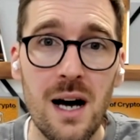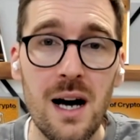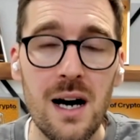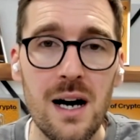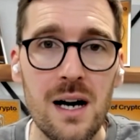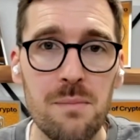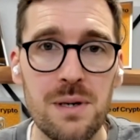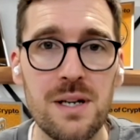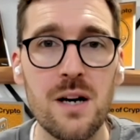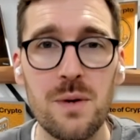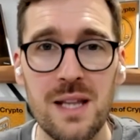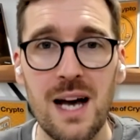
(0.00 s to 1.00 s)
But
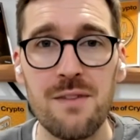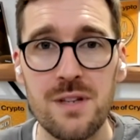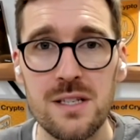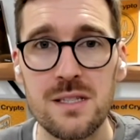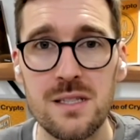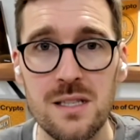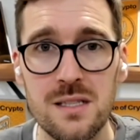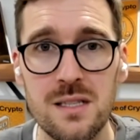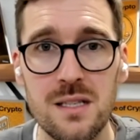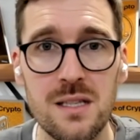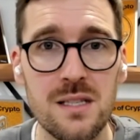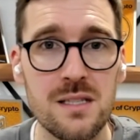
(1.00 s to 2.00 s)
now we have this
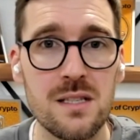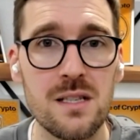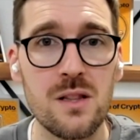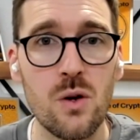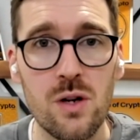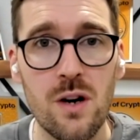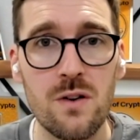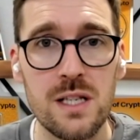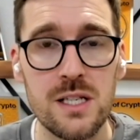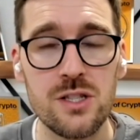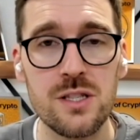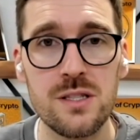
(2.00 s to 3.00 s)
lower
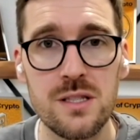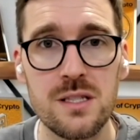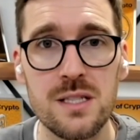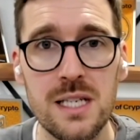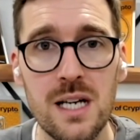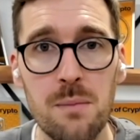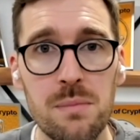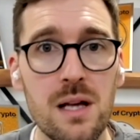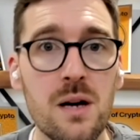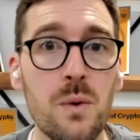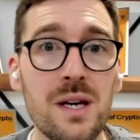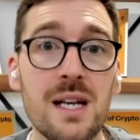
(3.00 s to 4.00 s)
correlations, this
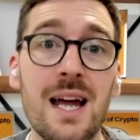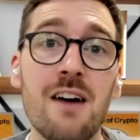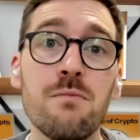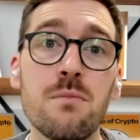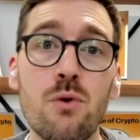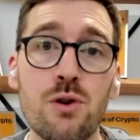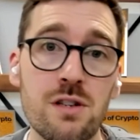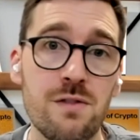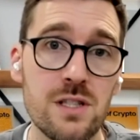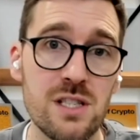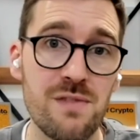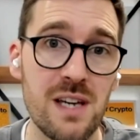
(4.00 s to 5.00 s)
decoupling, we can have more
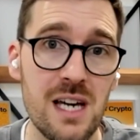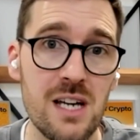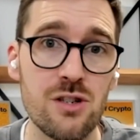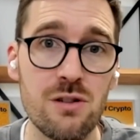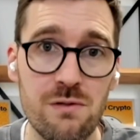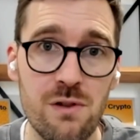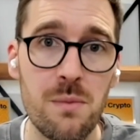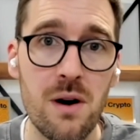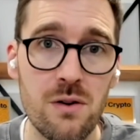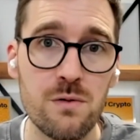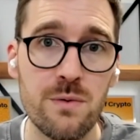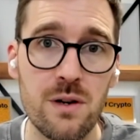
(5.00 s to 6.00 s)
diversification from our
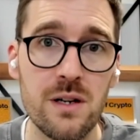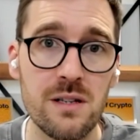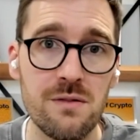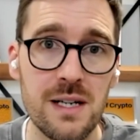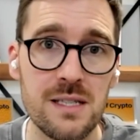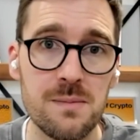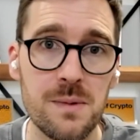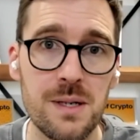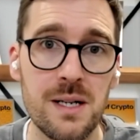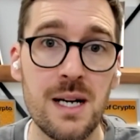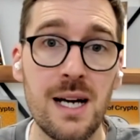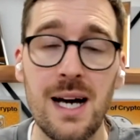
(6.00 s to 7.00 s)
overall investment.
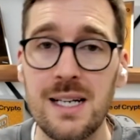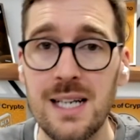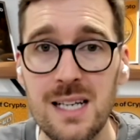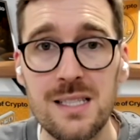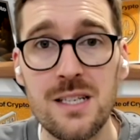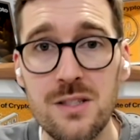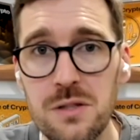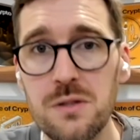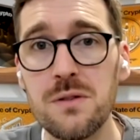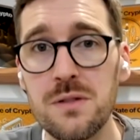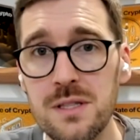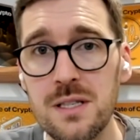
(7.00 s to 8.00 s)
And yes, I
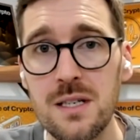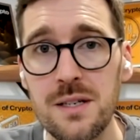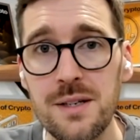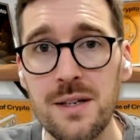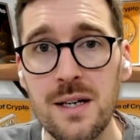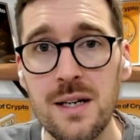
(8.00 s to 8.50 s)
do see